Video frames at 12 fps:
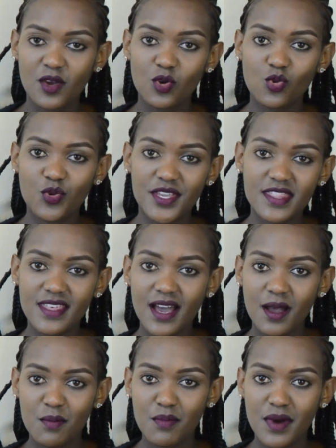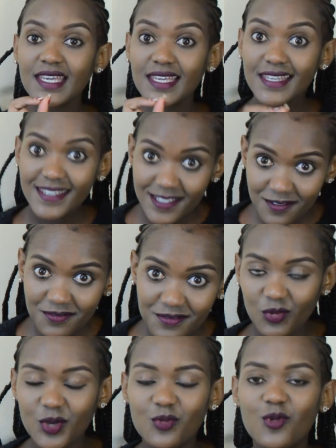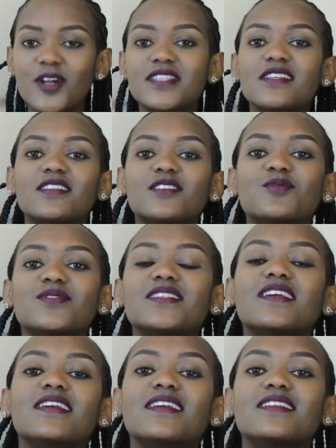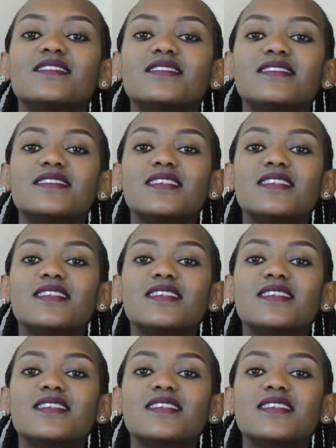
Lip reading: Wedaba. If we wanted to say in